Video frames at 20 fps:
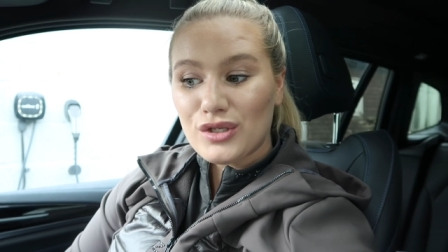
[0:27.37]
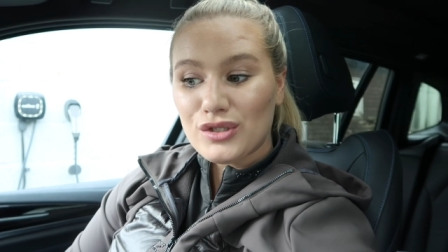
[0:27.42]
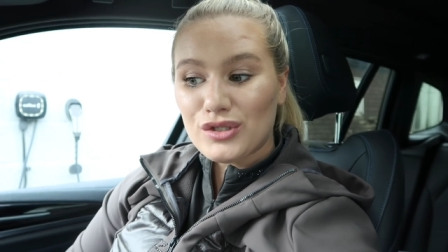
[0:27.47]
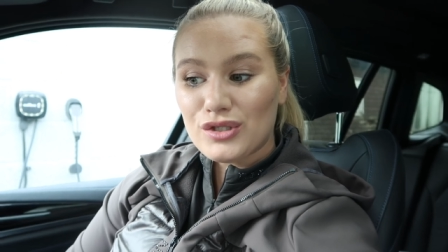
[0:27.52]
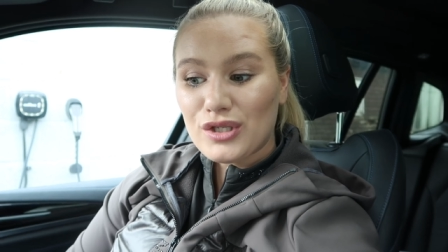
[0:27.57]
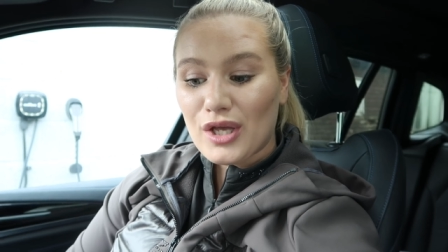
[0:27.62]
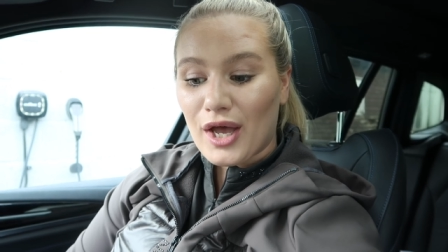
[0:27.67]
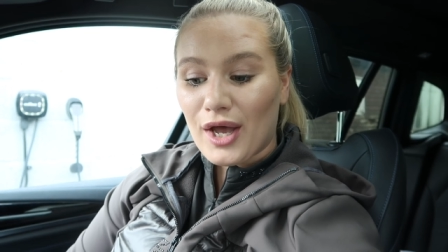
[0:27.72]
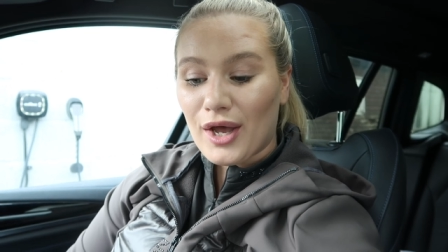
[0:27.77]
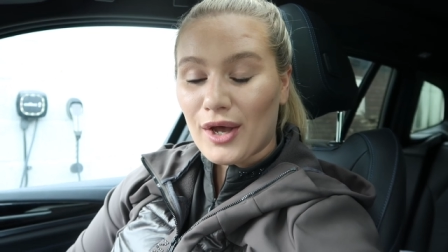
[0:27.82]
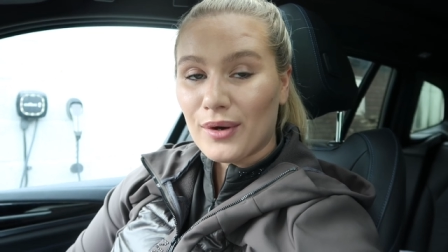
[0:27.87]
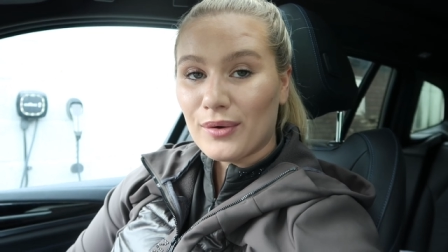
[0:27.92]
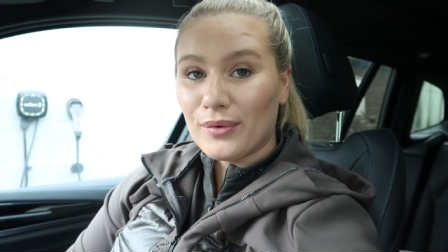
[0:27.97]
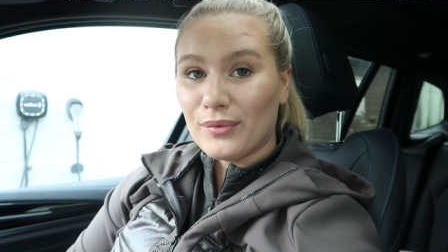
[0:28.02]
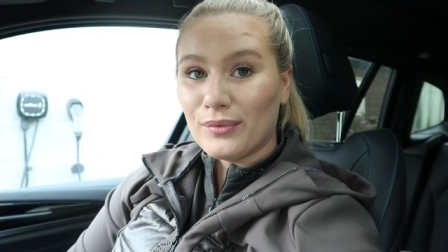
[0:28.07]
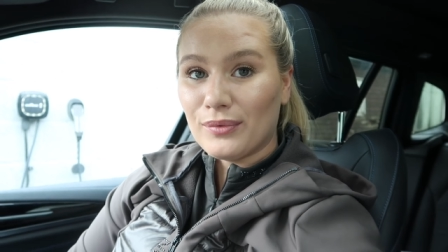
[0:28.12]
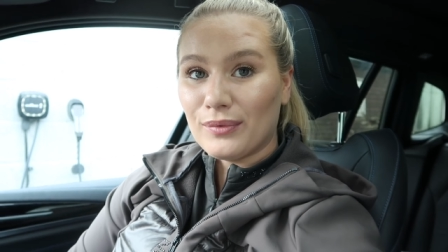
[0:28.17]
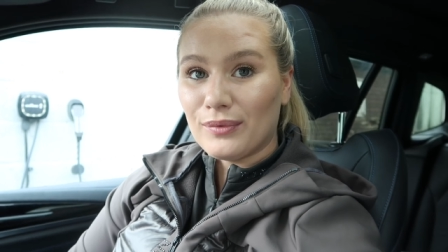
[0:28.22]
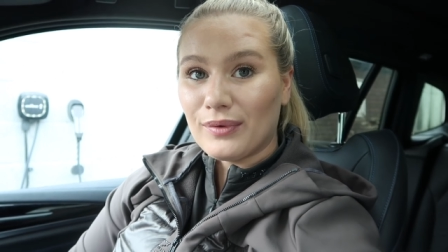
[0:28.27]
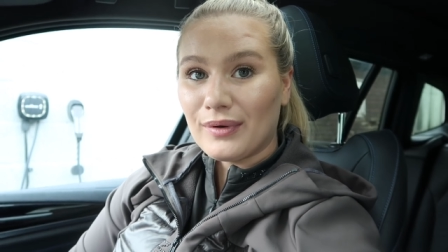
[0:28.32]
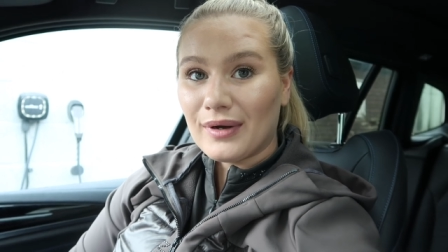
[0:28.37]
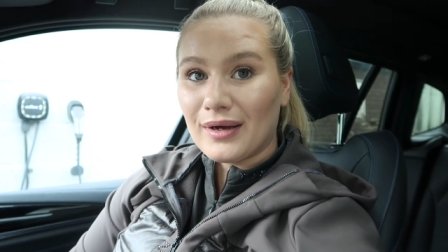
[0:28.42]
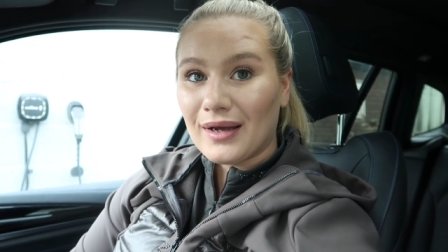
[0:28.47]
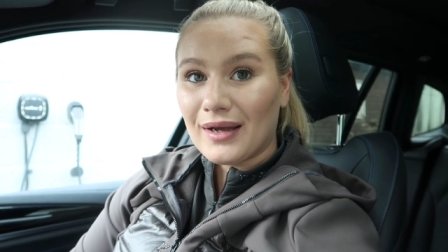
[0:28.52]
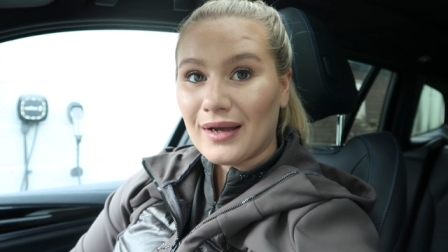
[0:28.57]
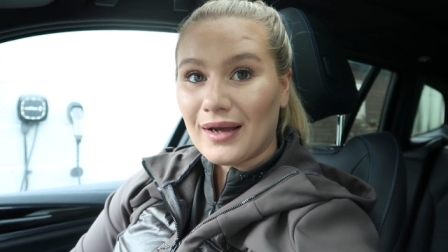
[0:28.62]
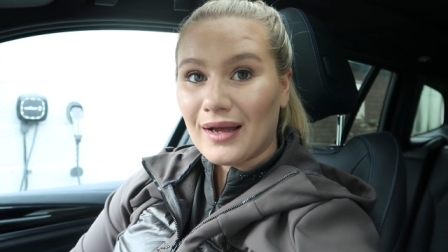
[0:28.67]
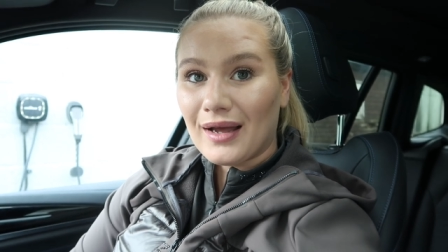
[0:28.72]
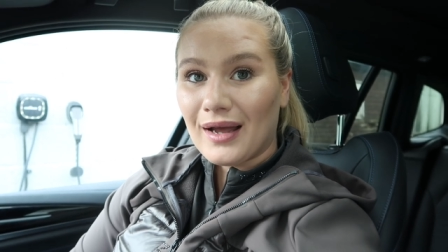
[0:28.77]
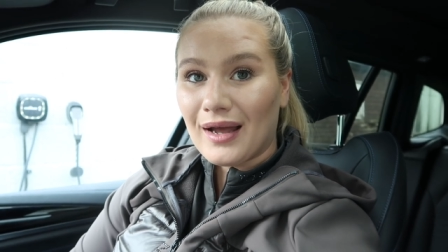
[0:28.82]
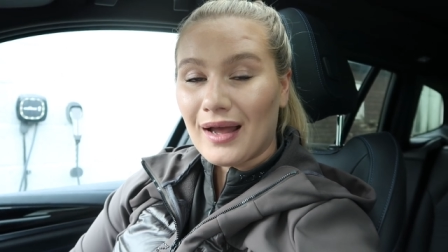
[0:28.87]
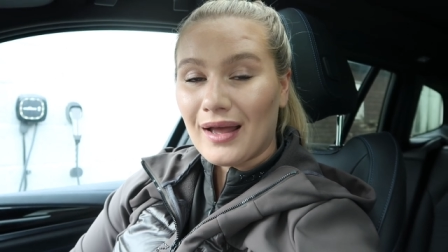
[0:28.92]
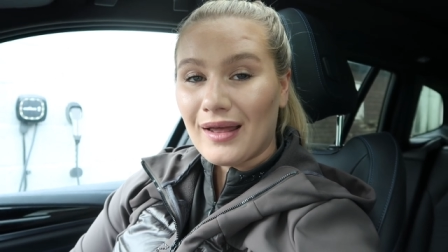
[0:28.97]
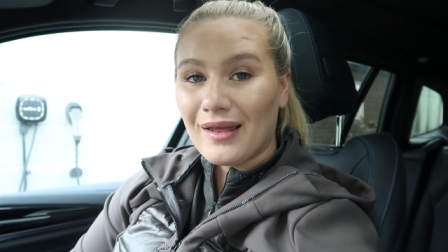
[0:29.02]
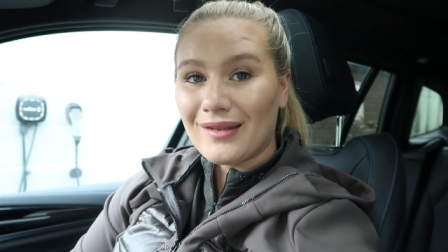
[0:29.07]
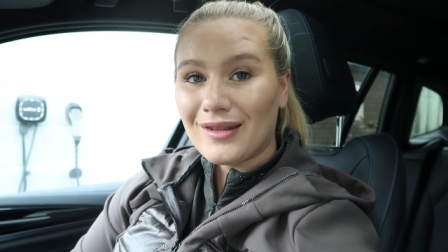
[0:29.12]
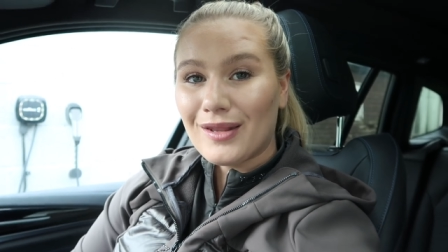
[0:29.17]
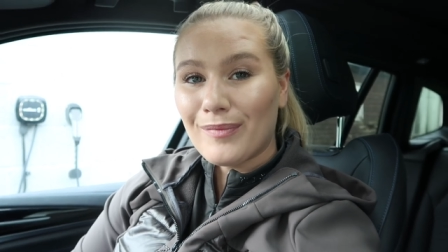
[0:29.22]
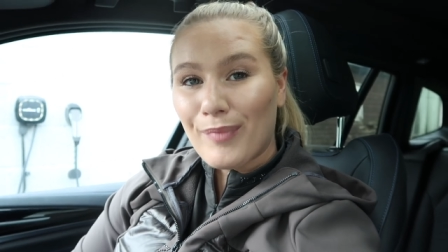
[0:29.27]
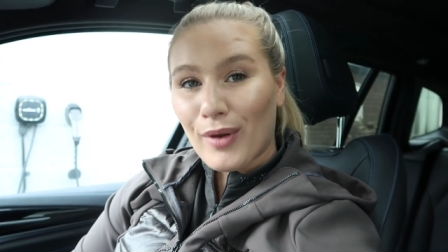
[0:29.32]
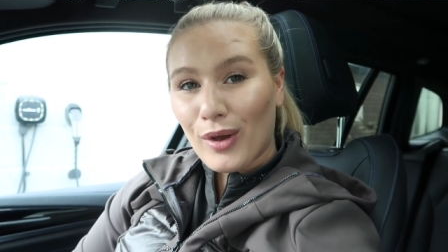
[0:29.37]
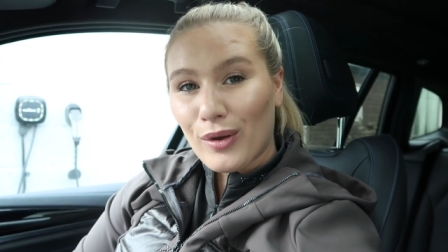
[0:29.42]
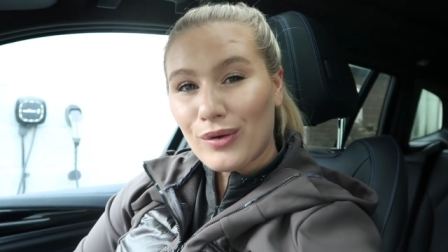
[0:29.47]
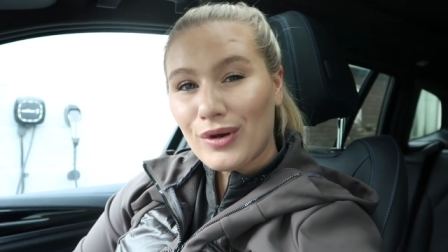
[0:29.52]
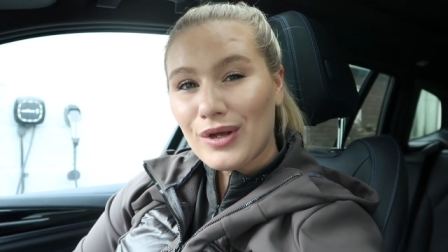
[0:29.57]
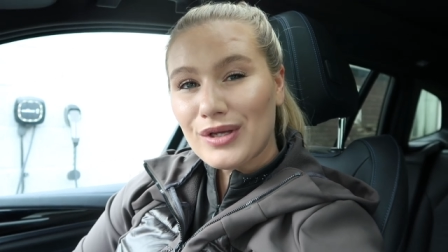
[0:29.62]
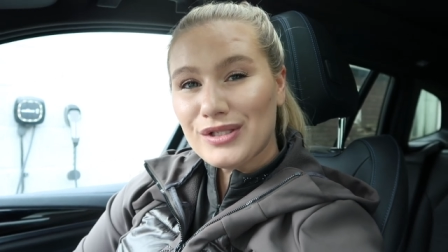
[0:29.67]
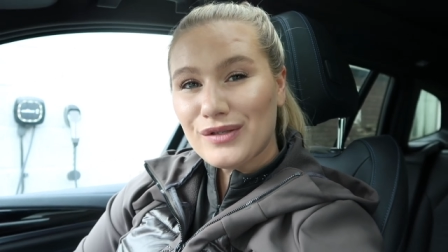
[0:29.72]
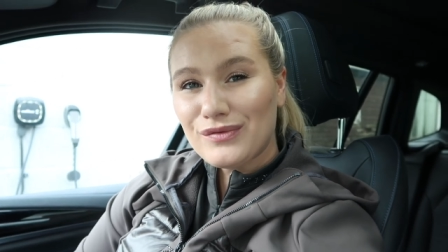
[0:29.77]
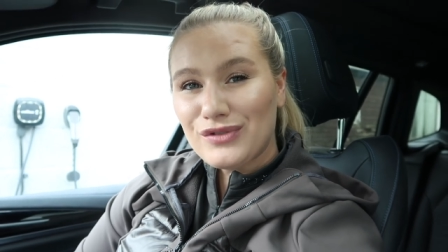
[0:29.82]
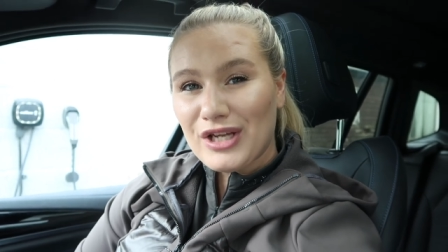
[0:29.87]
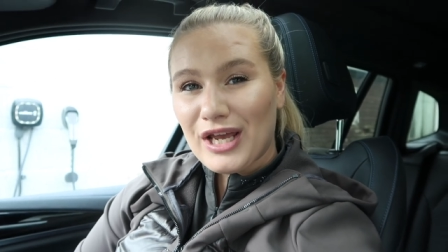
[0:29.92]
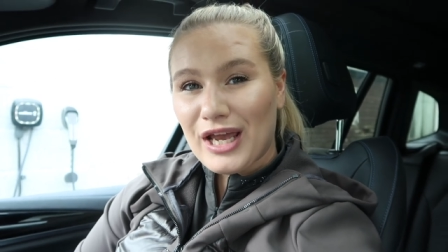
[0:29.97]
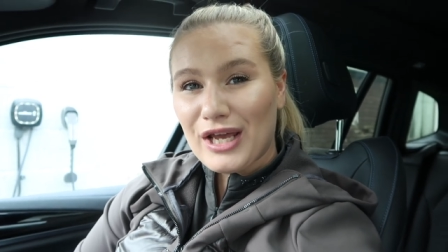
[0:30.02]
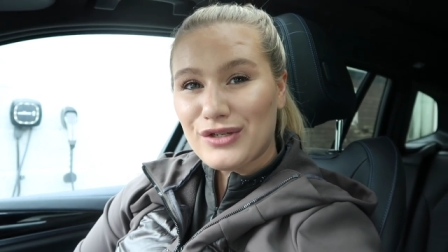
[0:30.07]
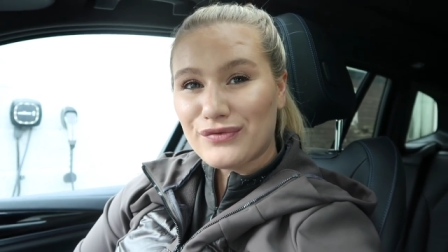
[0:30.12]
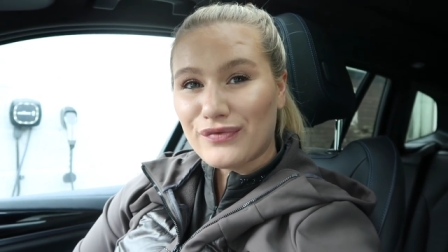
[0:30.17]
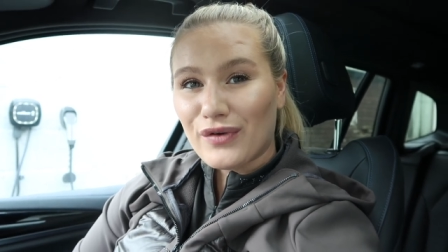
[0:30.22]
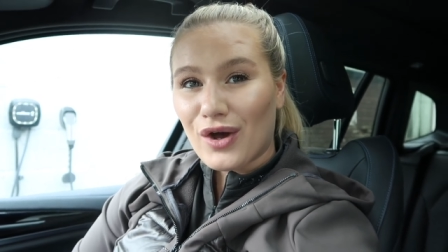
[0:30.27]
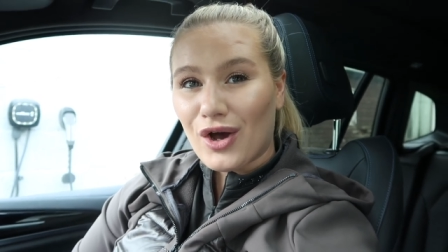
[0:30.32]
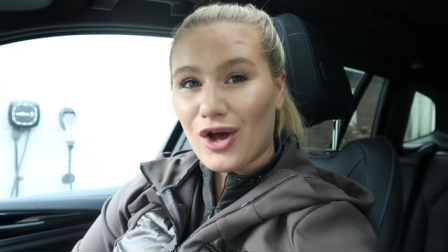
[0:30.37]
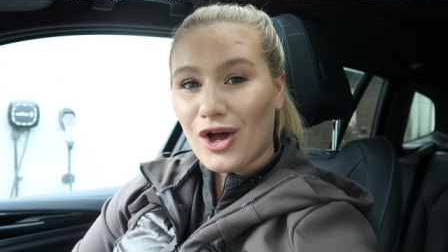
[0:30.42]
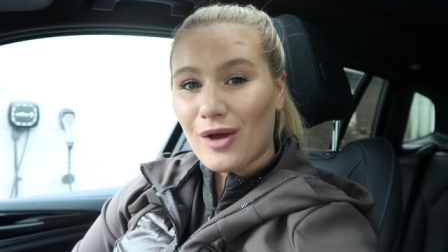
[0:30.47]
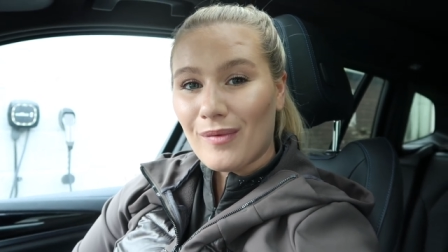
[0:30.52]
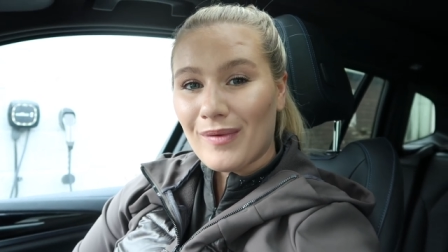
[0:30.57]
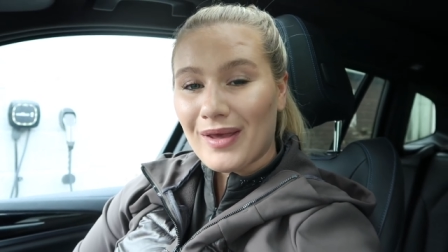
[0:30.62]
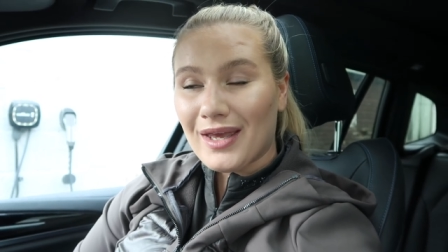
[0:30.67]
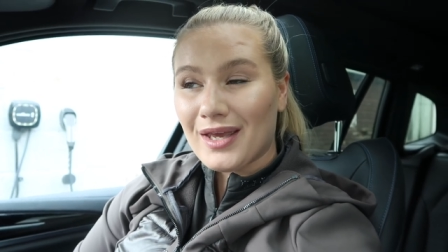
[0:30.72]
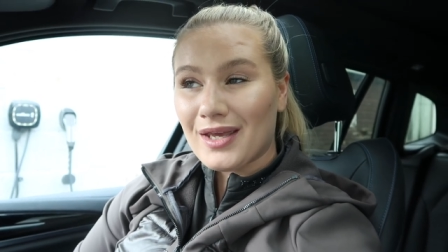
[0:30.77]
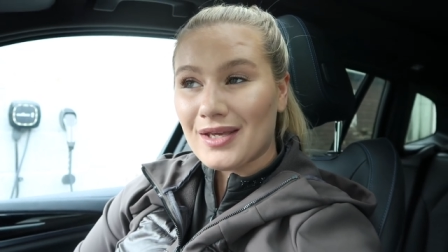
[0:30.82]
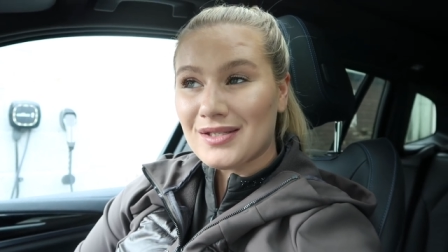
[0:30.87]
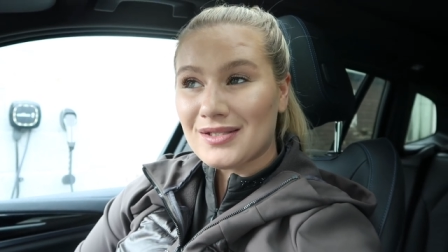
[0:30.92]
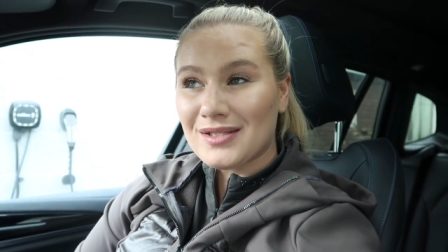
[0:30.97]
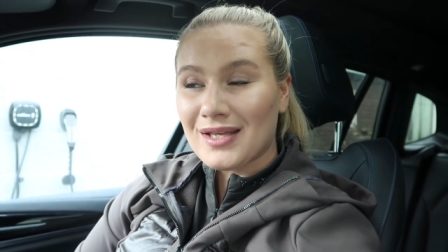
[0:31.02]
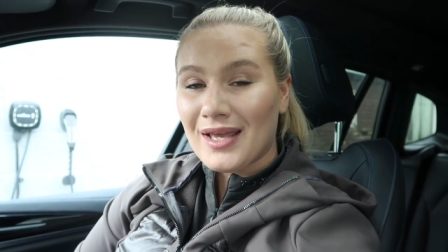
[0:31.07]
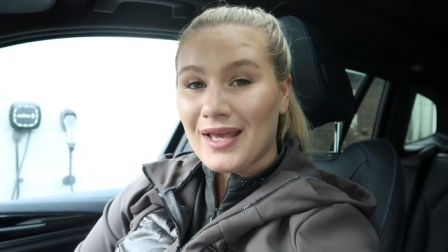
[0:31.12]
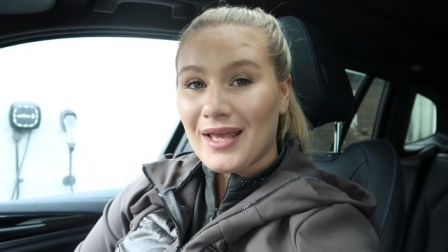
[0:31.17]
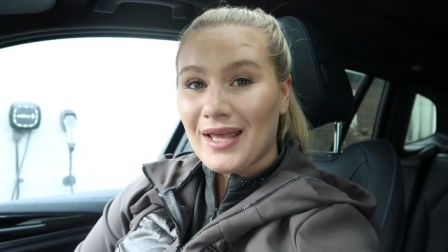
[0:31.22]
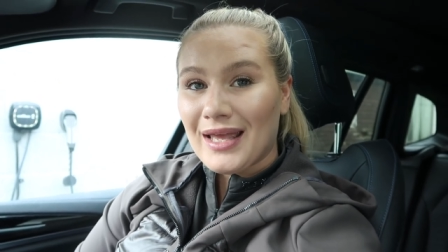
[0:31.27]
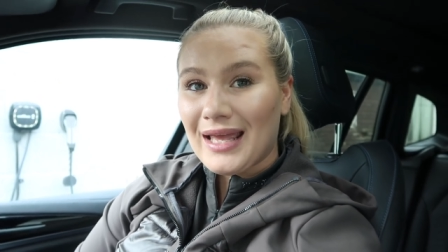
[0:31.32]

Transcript: So the bonus of Church Farm is